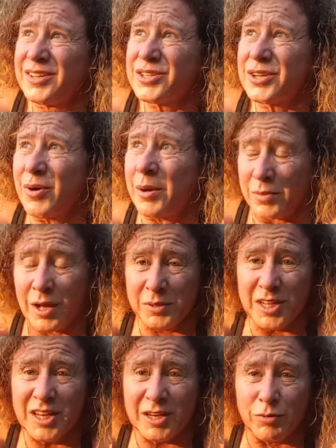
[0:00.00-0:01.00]
So I'm
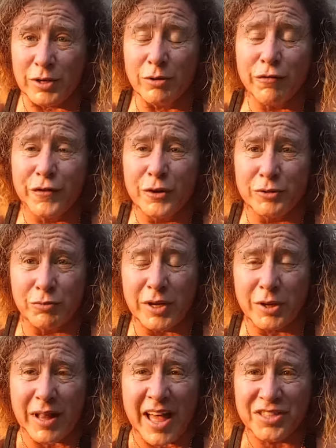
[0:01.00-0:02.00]
eating real food,
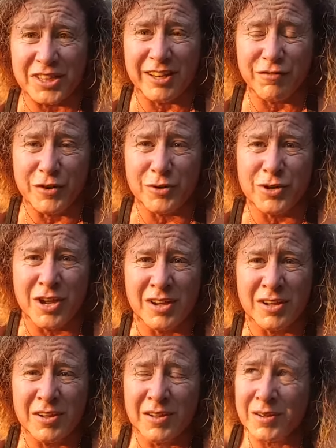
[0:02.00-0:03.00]
real athlete food.
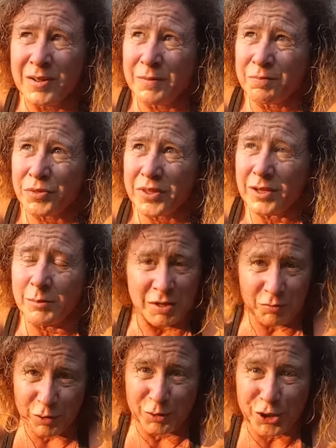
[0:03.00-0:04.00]
I
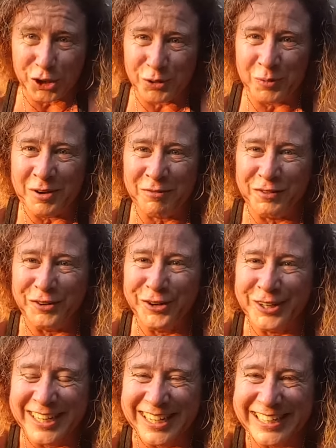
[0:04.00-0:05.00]
mean, real human food.